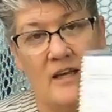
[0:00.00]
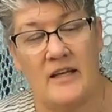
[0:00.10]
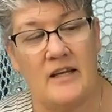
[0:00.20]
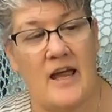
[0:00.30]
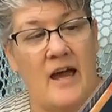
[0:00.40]

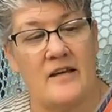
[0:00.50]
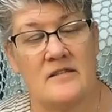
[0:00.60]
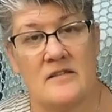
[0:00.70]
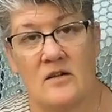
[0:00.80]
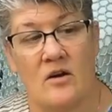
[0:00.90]
And it
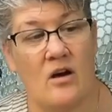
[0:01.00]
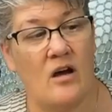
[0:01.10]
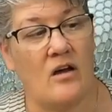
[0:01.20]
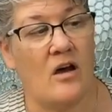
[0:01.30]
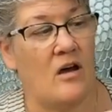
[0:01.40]
has
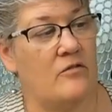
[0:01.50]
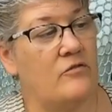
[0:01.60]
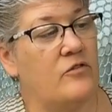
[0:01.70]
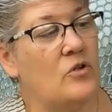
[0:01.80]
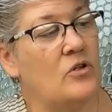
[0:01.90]
a
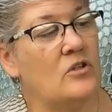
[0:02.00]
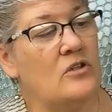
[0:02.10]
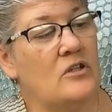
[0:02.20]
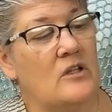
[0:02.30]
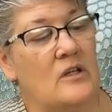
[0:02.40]

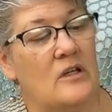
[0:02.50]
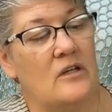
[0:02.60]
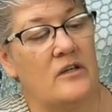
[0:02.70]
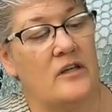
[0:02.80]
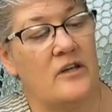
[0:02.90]
full
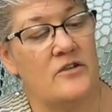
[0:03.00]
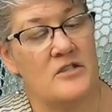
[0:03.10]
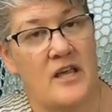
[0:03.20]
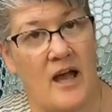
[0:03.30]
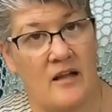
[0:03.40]

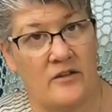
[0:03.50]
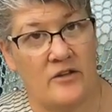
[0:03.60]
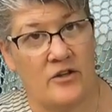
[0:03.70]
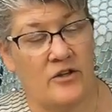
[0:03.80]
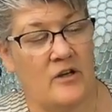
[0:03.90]
year's
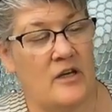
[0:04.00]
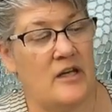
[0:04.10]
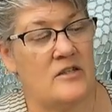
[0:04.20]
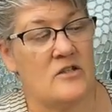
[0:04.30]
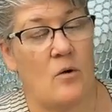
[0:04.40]
calendar.
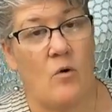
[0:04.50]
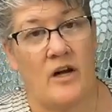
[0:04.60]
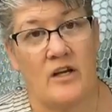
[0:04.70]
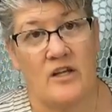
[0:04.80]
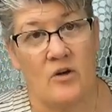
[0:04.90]
So I
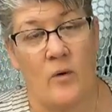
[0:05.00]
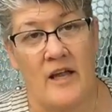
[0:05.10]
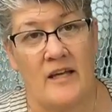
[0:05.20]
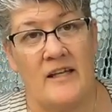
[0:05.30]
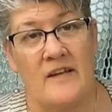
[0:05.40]
want to go
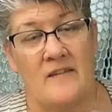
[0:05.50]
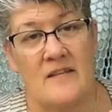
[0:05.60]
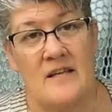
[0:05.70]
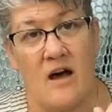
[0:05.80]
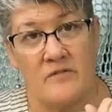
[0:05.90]
ahead and get
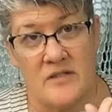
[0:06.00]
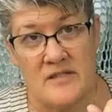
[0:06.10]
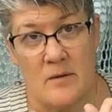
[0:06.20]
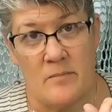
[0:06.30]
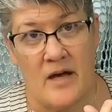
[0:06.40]
this off to
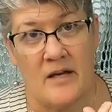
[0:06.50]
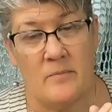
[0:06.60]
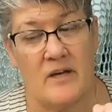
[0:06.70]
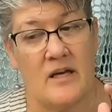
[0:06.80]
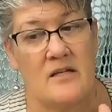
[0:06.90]

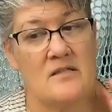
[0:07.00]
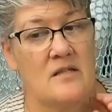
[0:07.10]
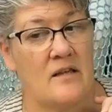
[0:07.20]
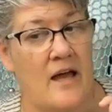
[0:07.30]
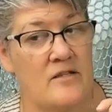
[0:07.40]
somebody, because
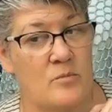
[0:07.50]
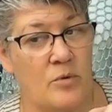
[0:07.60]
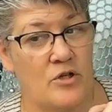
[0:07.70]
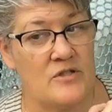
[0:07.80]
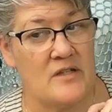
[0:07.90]
the last
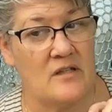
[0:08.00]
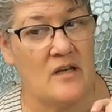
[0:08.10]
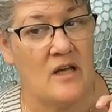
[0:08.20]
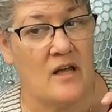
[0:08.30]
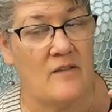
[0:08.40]

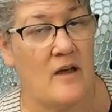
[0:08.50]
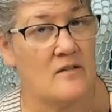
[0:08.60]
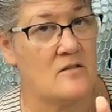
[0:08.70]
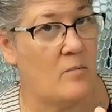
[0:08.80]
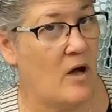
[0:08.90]
person
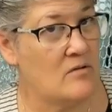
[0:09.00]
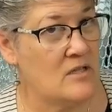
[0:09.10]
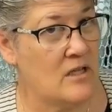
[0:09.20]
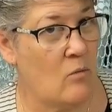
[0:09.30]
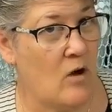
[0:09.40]
that
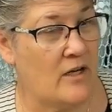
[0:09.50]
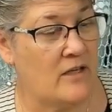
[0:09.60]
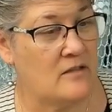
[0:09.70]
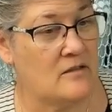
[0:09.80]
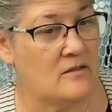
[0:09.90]
supposedly won
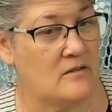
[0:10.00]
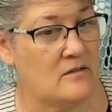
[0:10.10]
it